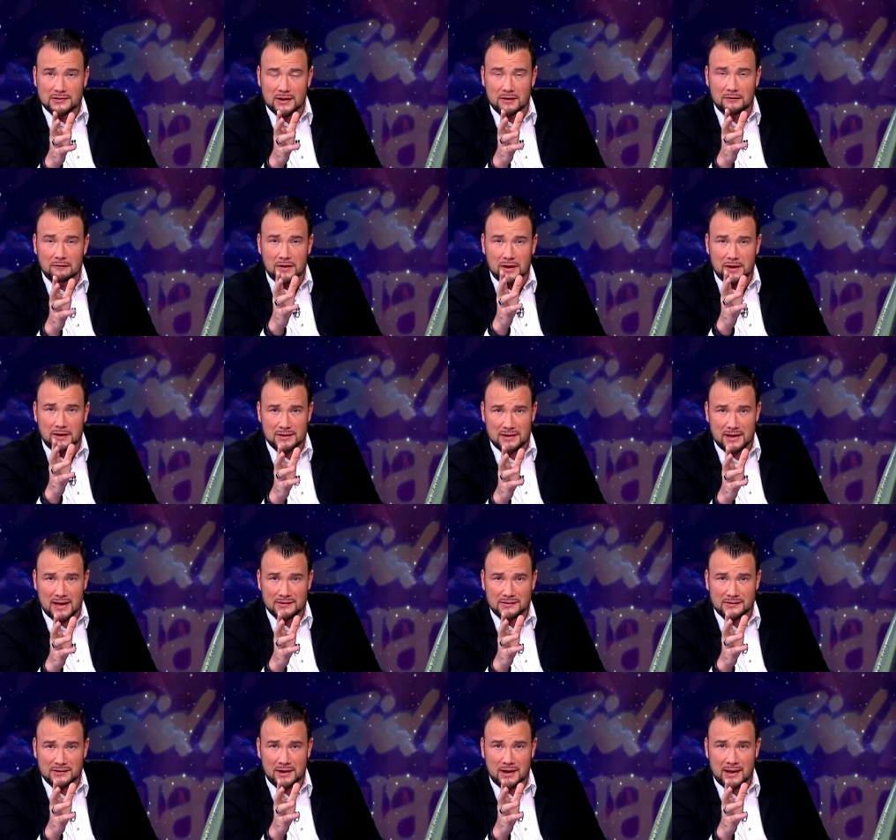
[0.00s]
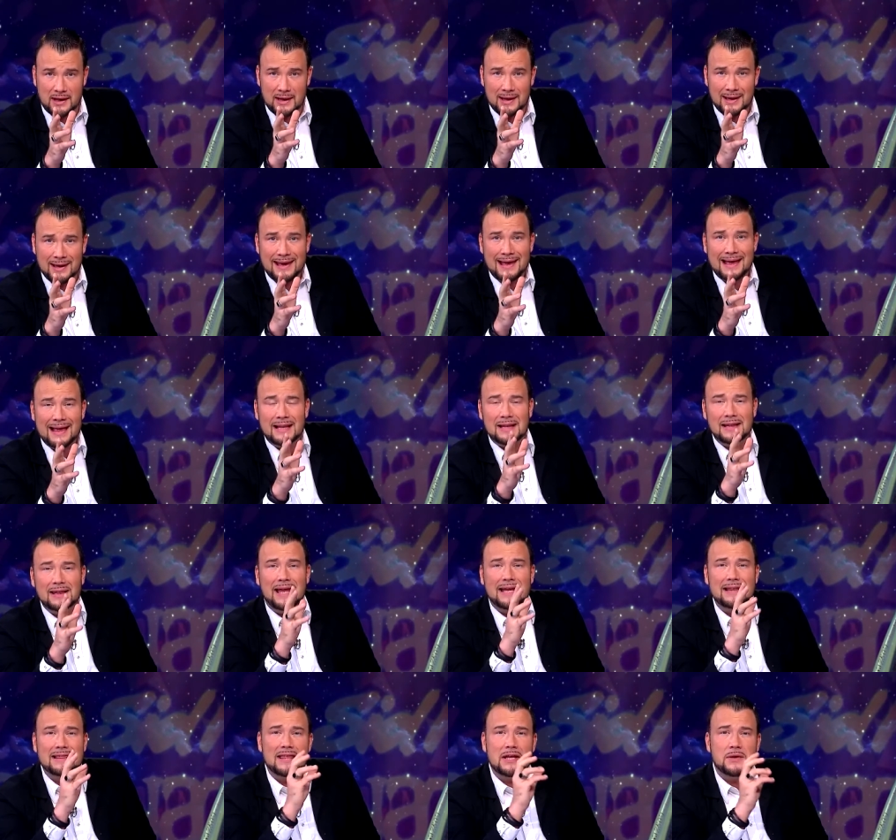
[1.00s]
of their destiny.
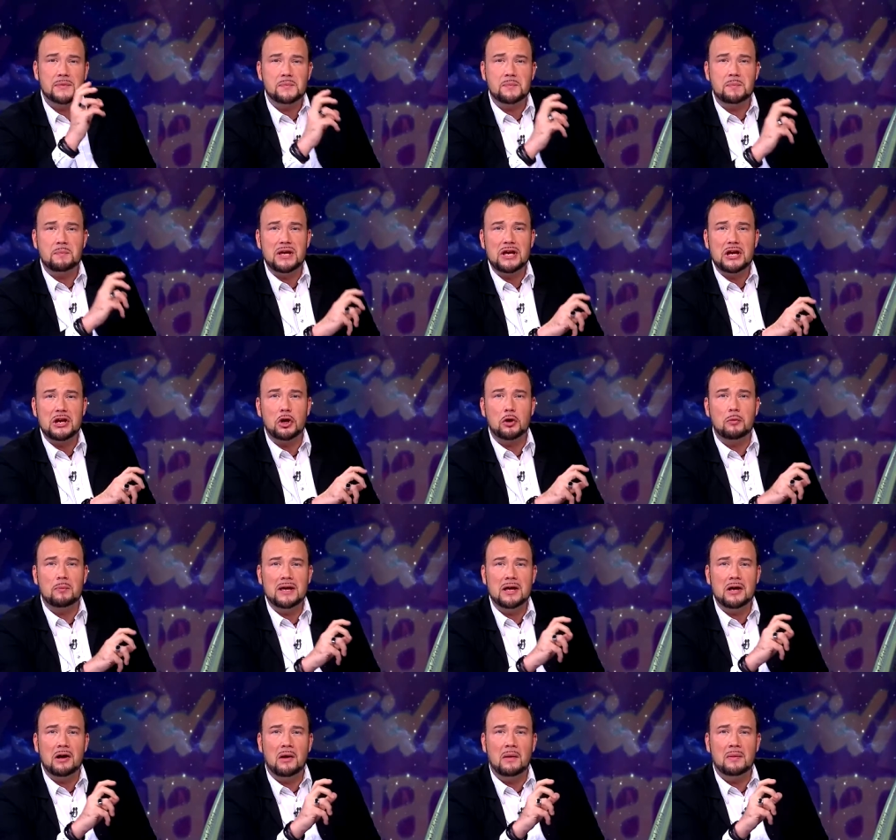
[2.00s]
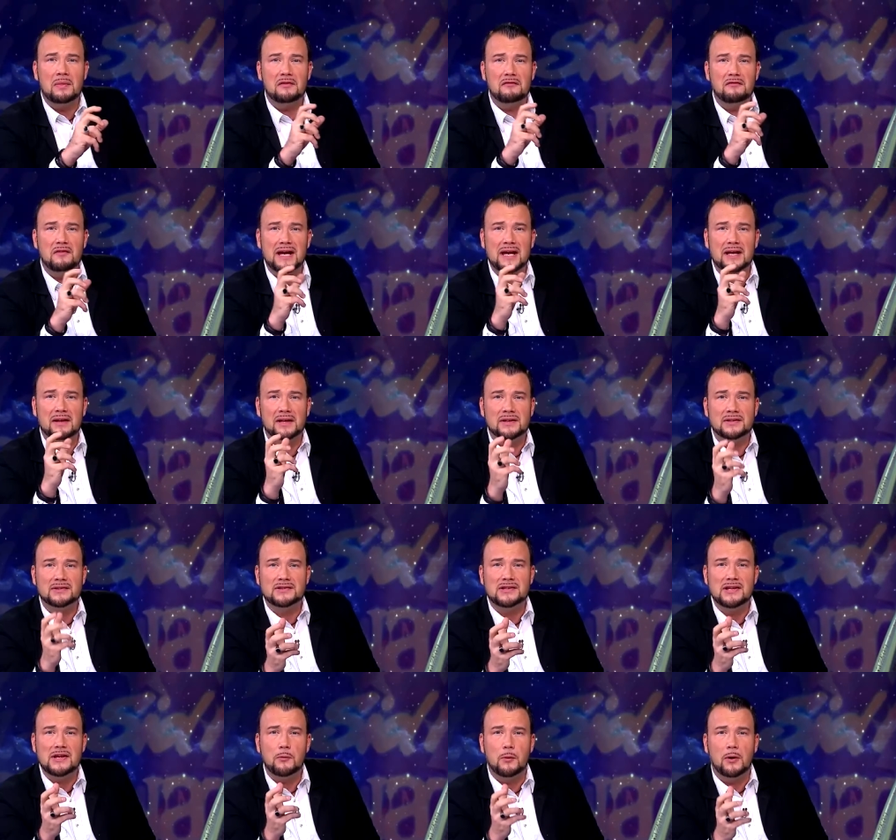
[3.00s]
Let them peer beyond the veil and
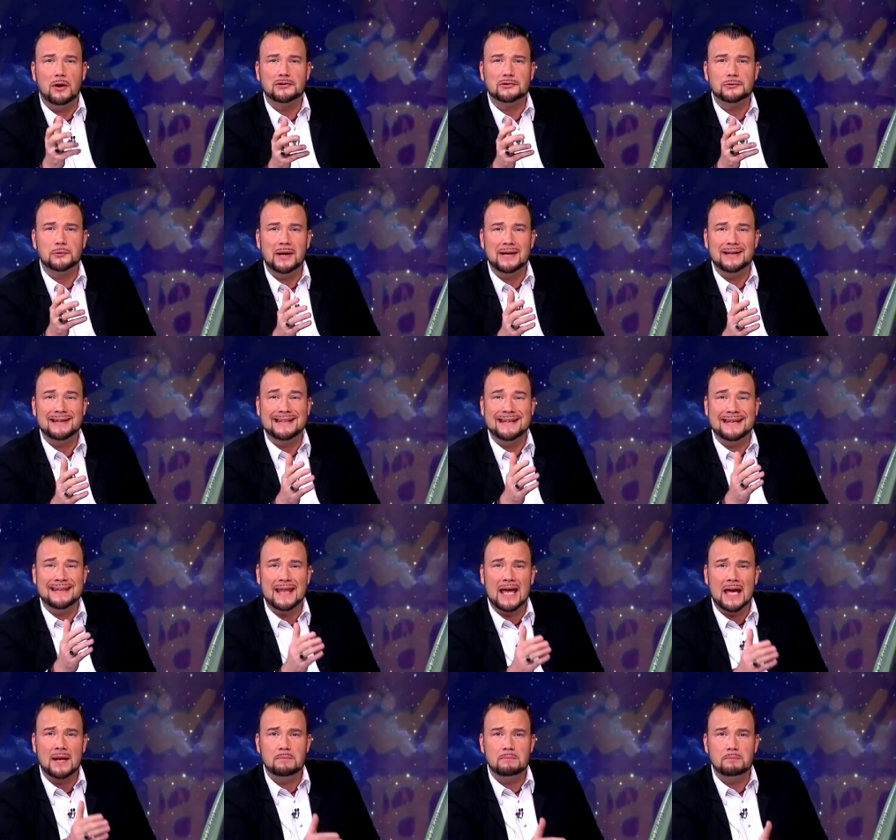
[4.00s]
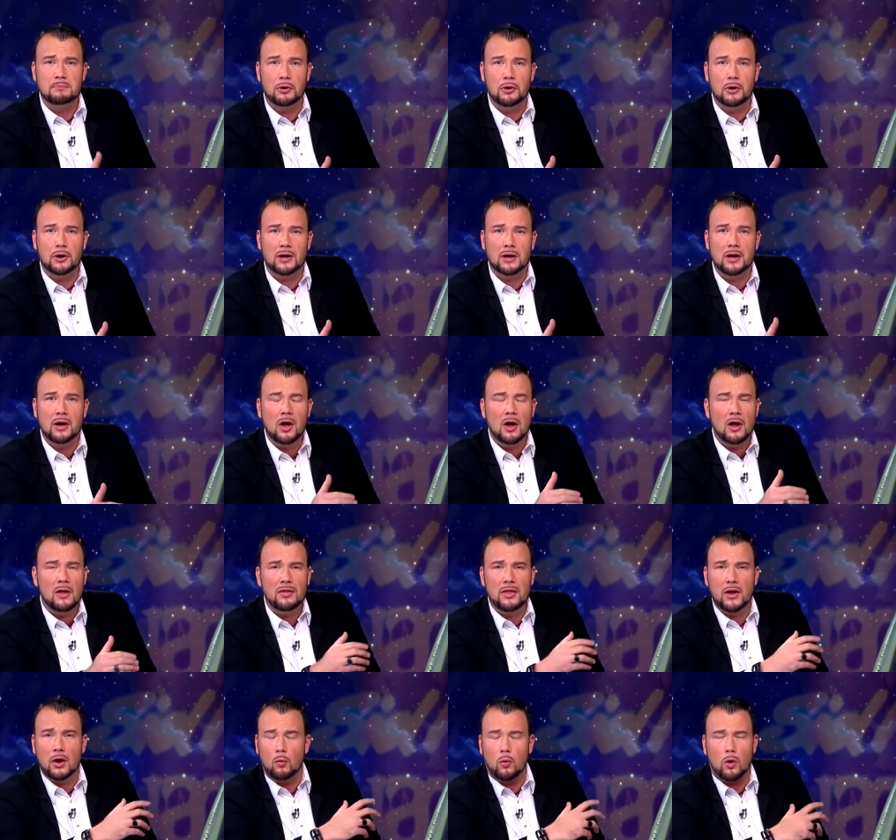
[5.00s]
see what's written in that book
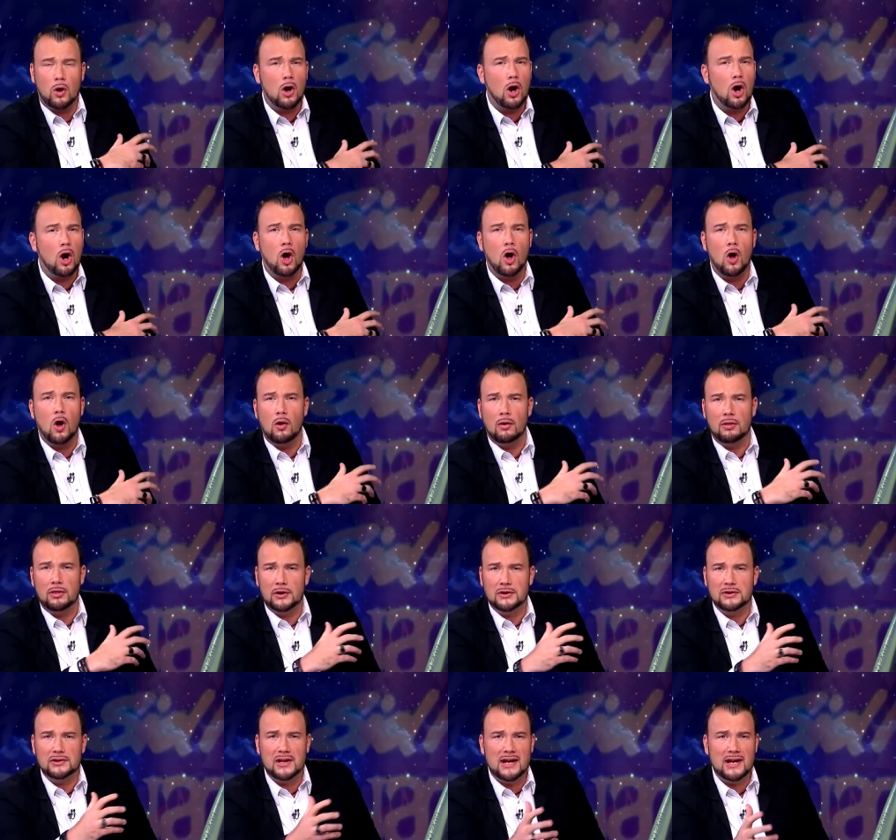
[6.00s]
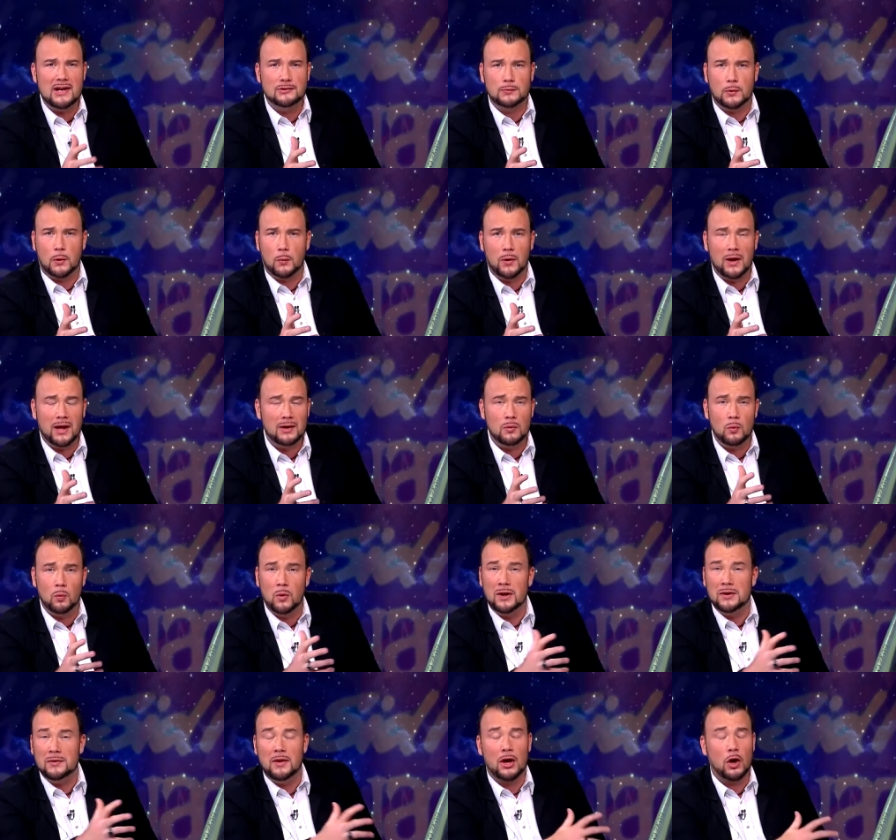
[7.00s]
that were all their days were written
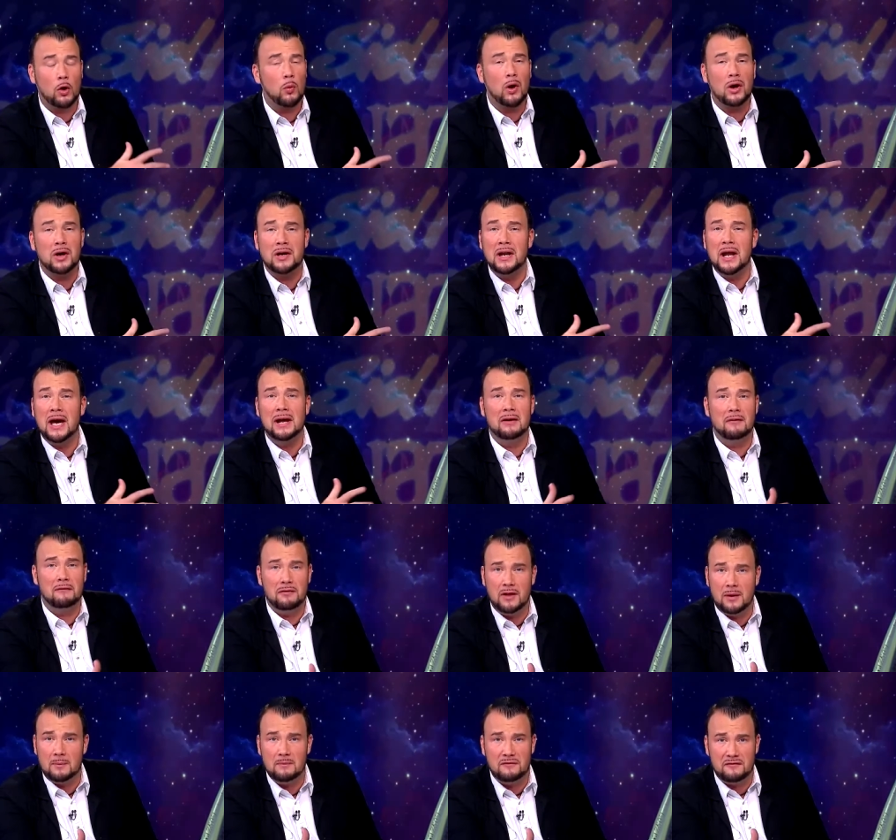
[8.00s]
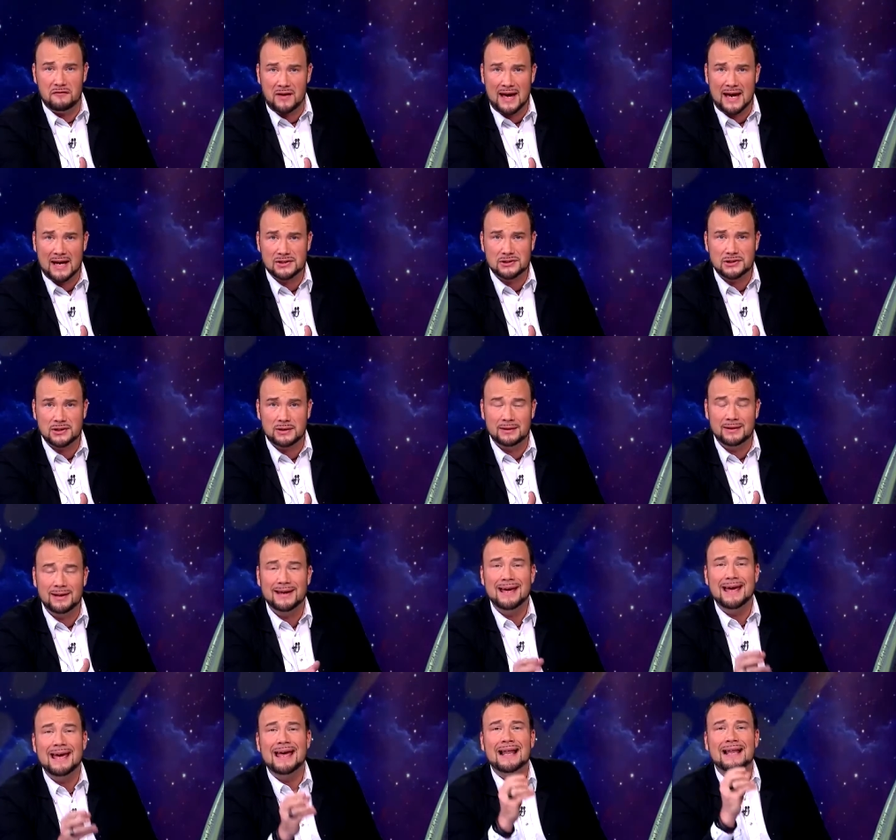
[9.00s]
when there were none of them fashioned.
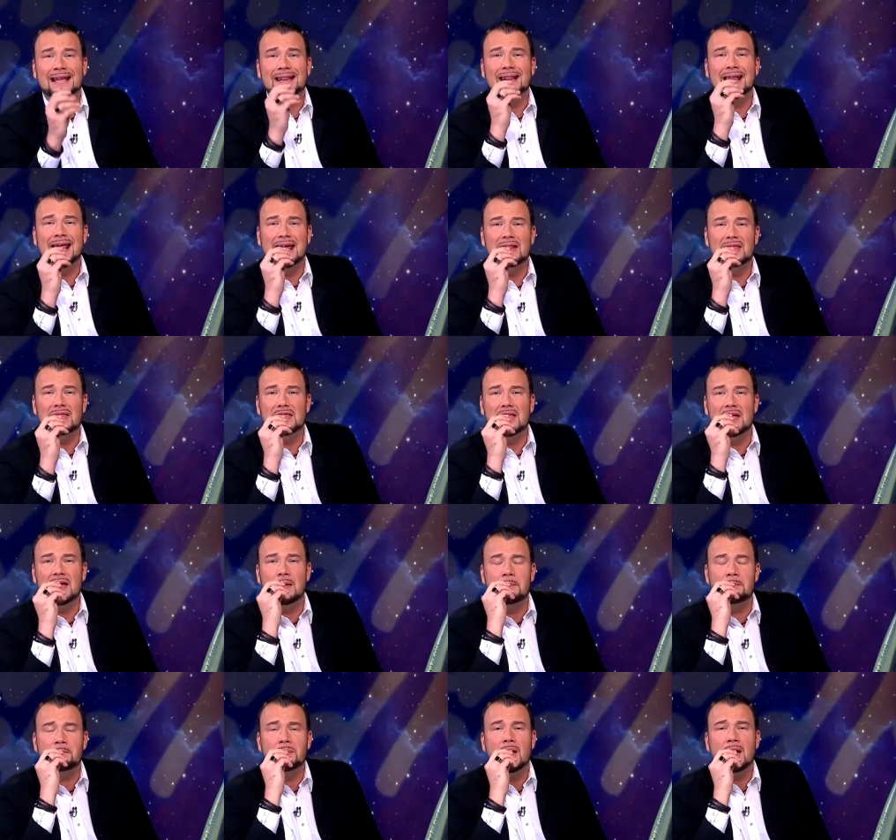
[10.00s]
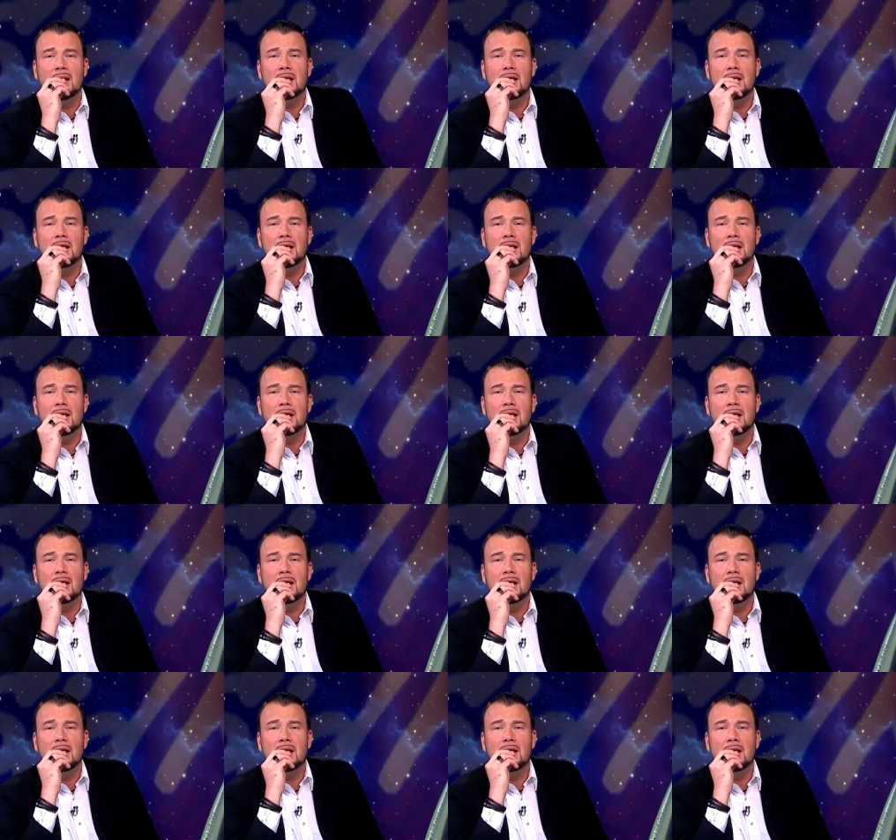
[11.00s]
Let them